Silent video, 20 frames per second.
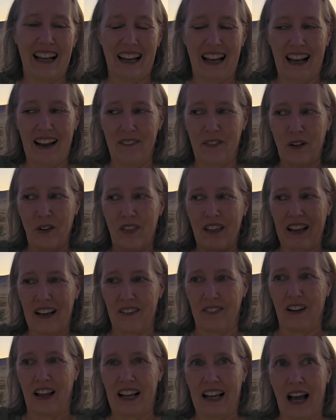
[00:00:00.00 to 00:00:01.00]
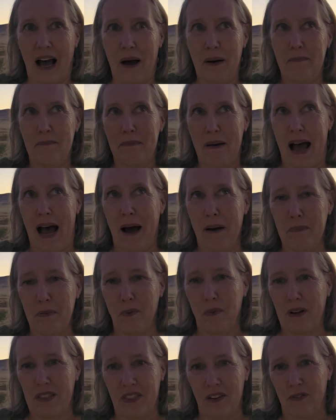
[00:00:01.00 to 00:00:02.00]
if you think of like a map
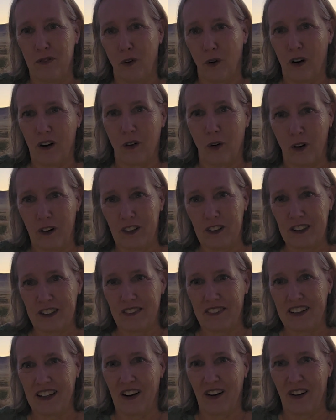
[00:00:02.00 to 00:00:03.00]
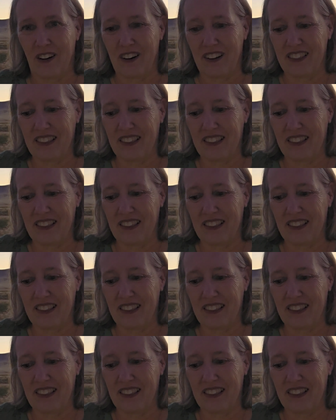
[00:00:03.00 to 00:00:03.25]
with the 4 corners of the earth,